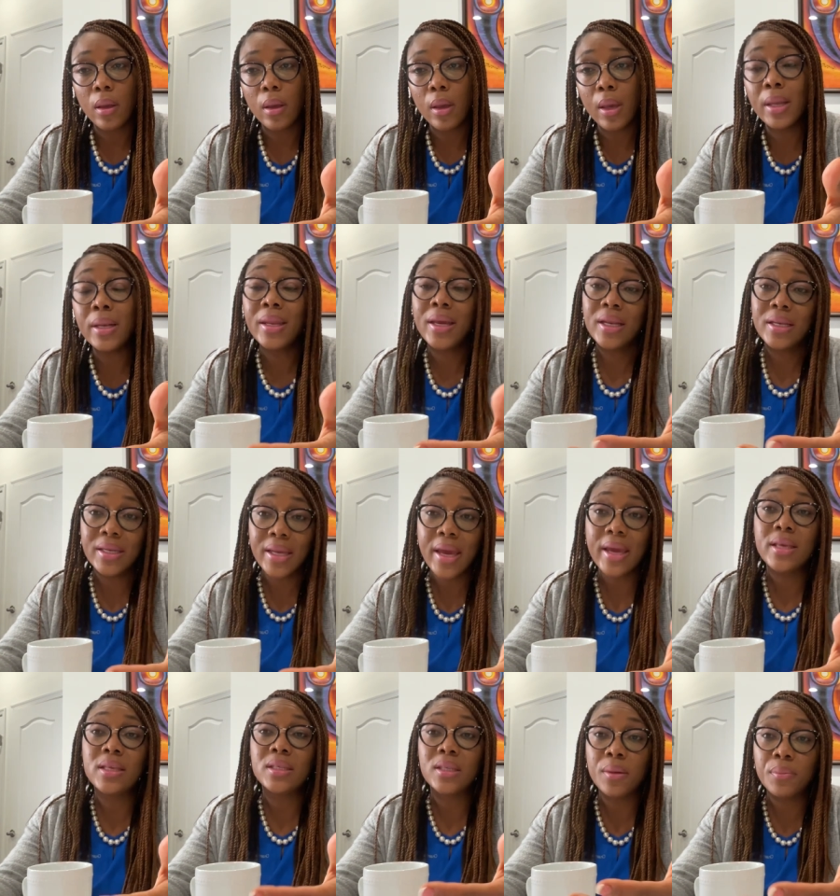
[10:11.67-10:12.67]
And there are
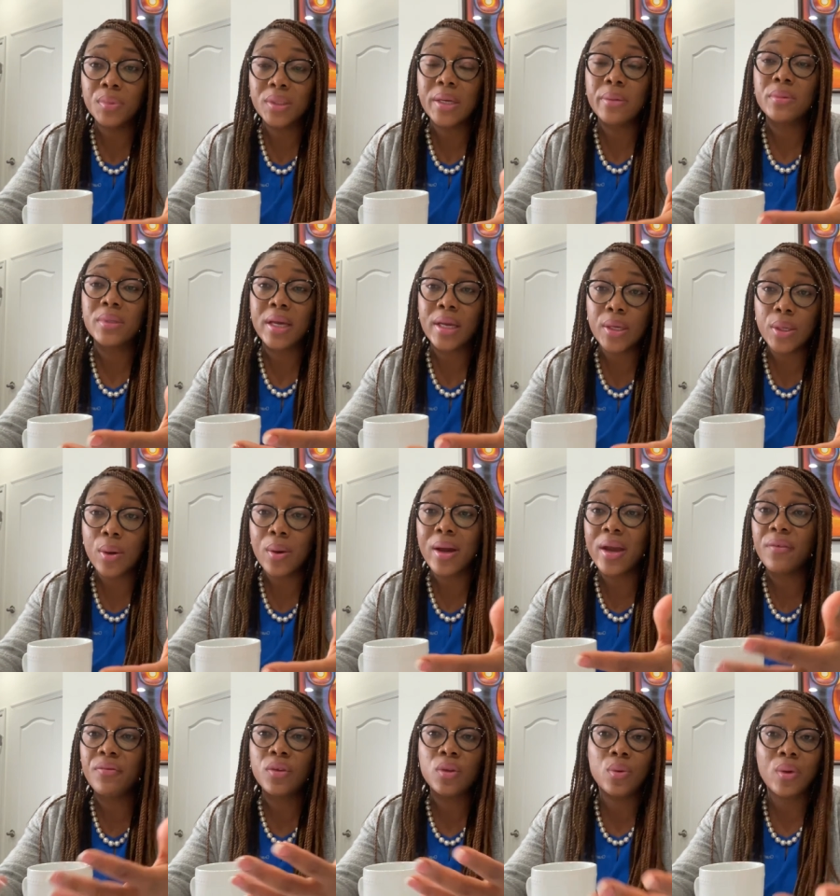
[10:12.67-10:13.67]
days, sometimes I know I
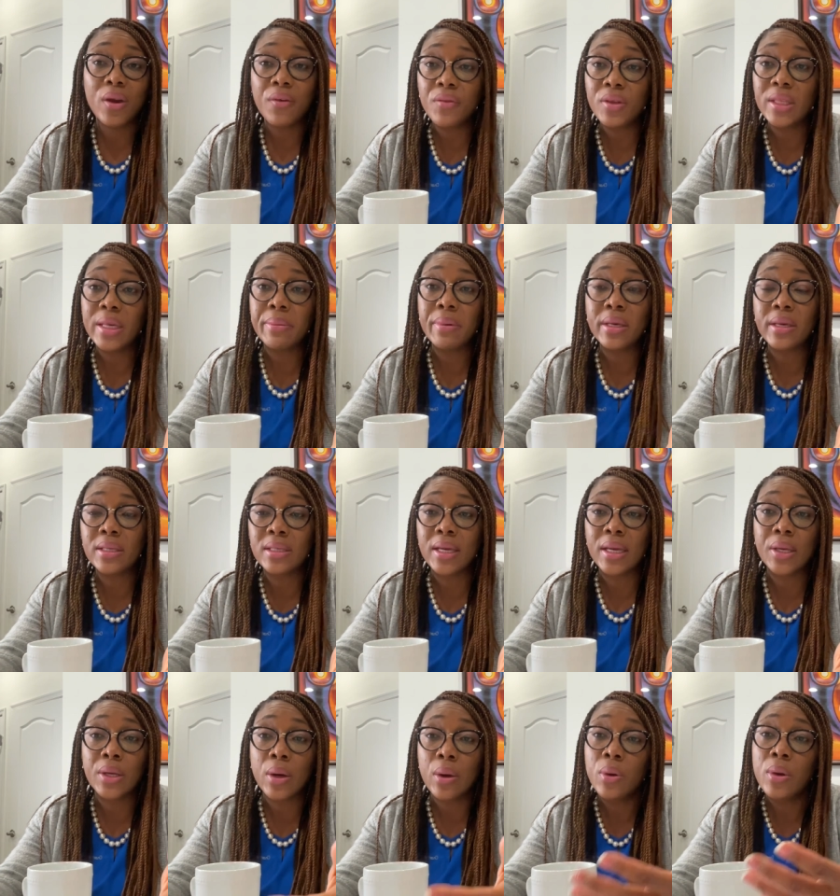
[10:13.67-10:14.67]
have to do everything because I
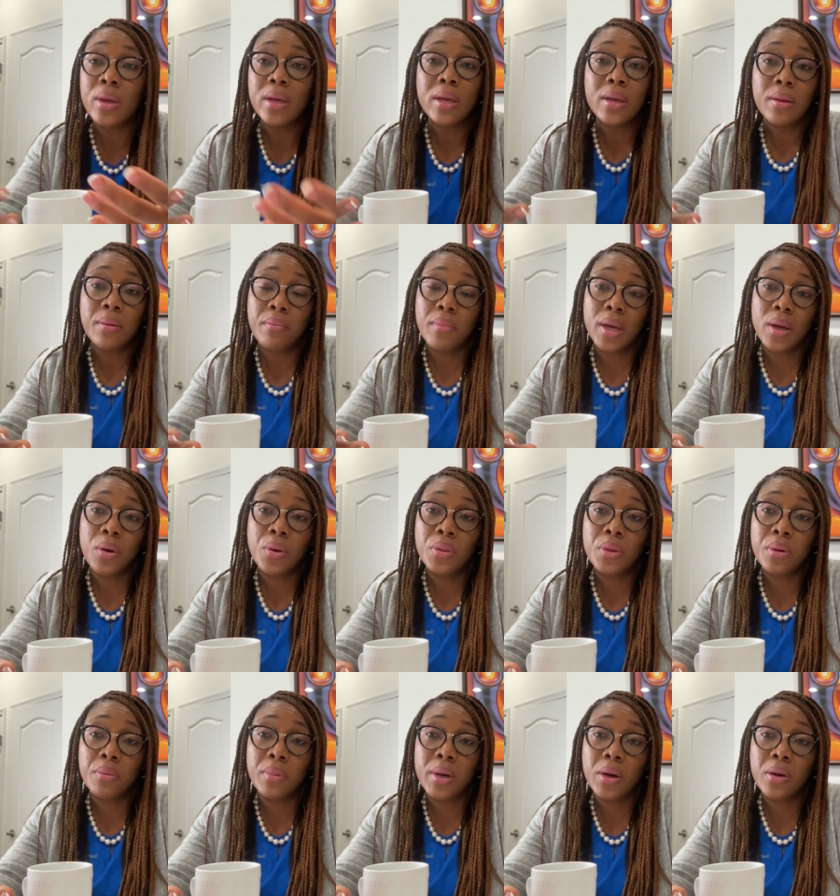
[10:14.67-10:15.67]
know my
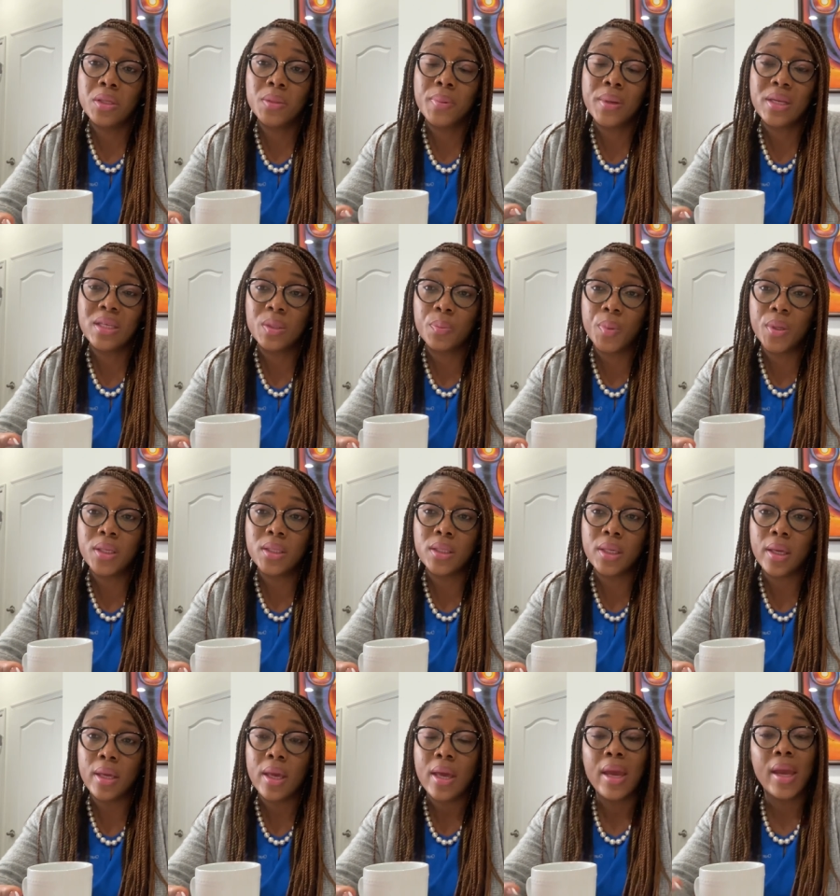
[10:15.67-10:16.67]
other, my husband is
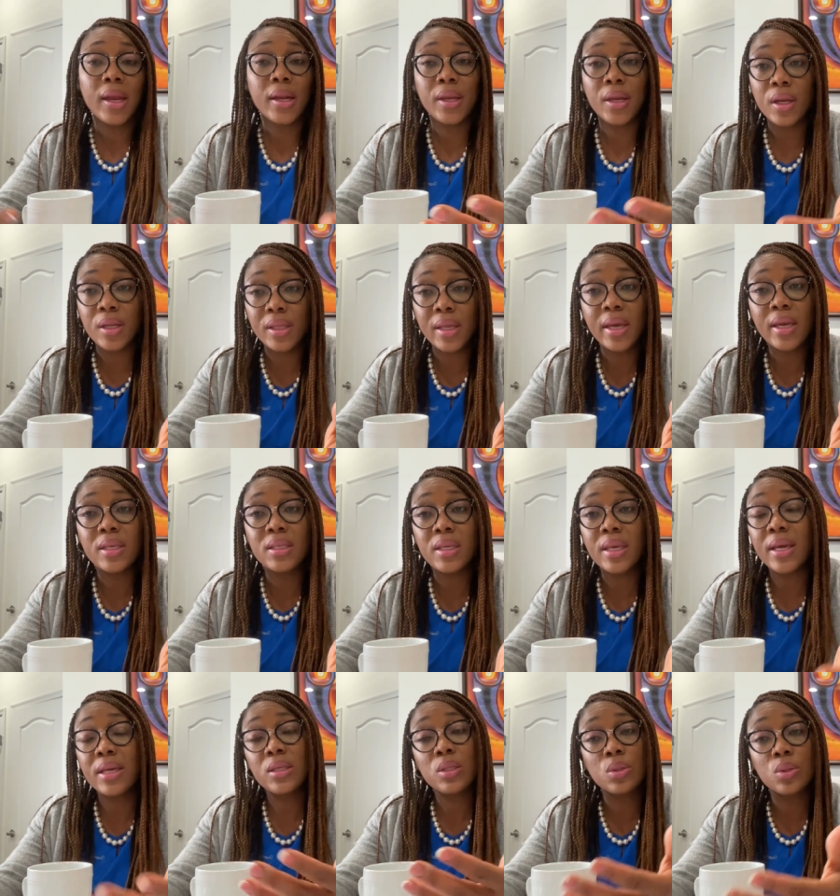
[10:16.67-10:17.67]
busy. And there are days
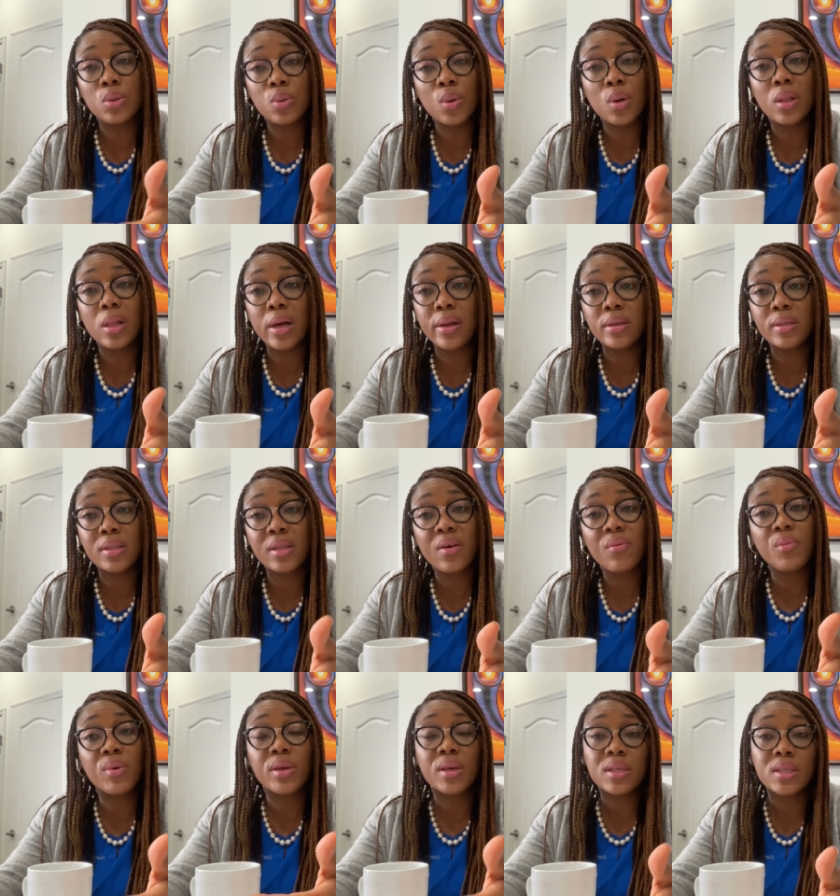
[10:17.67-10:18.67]
he has to do a lot of
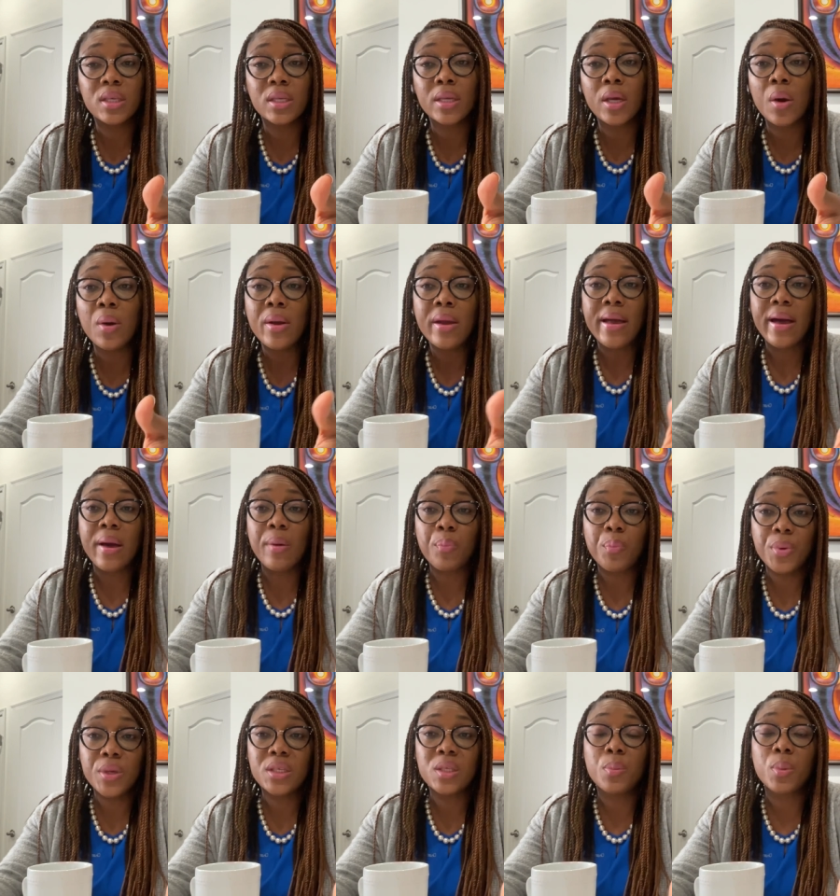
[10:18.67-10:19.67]
stuff because, you know, I'm
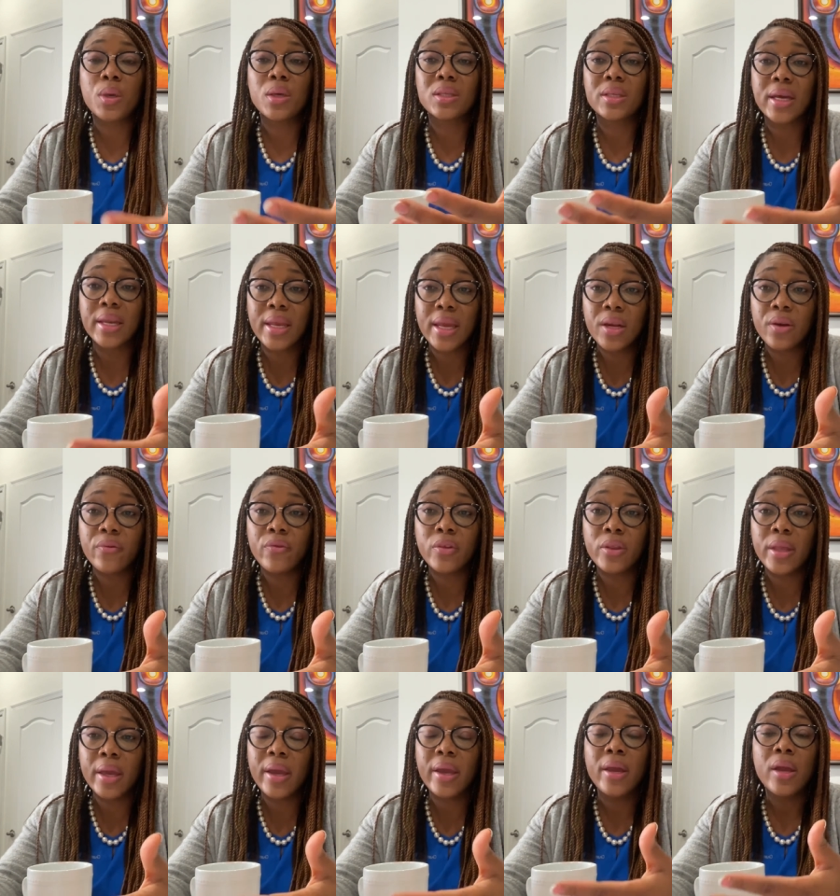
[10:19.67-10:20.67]
busy. Because at the end of the
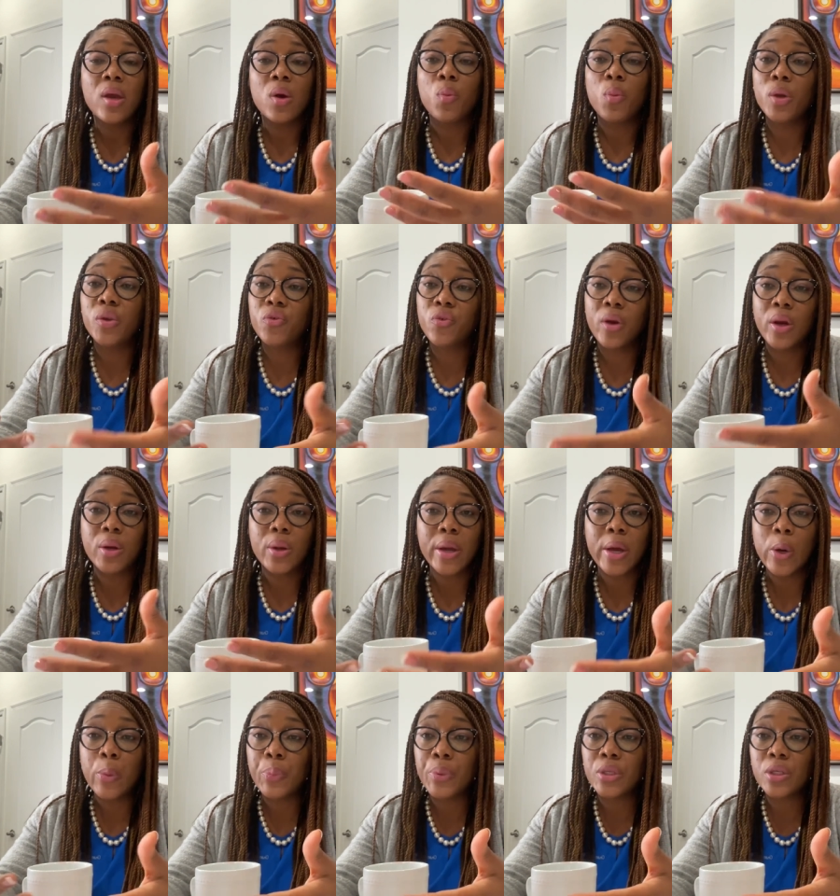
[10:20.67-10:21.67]
day, we're trying to
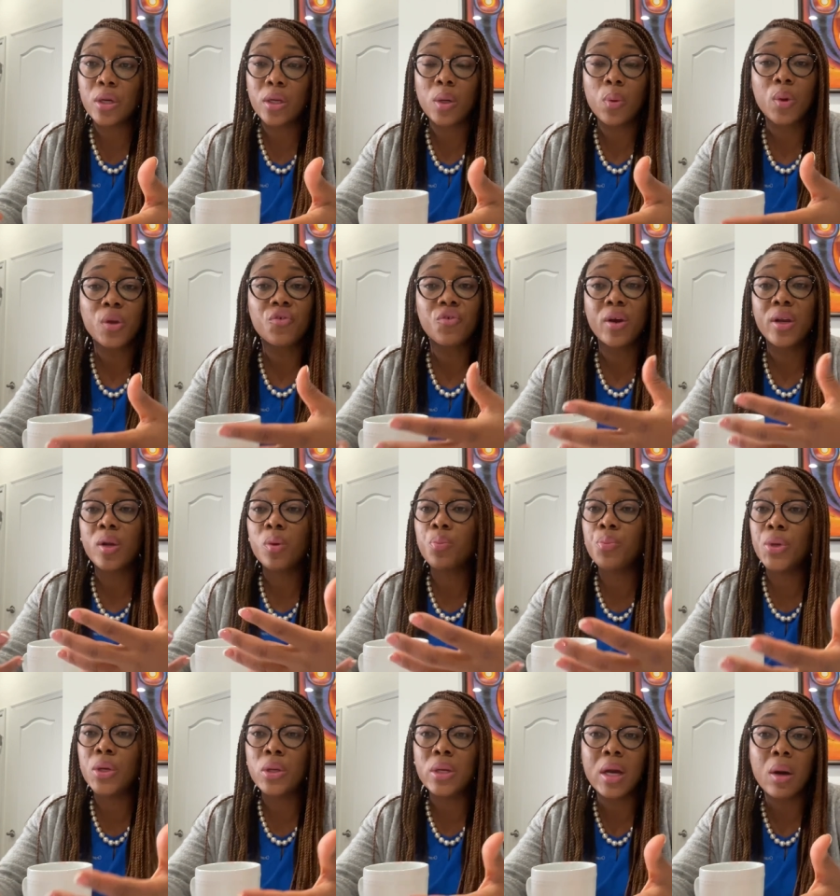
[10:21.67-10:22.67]
help each other. We're trying to
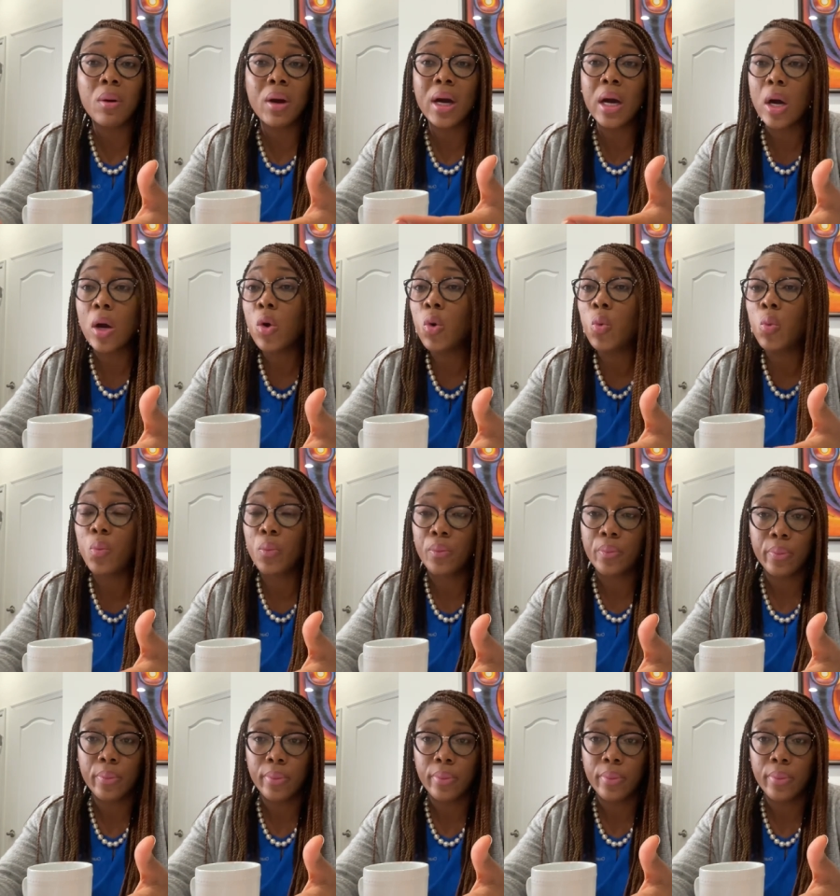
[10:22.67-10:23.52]
build our home.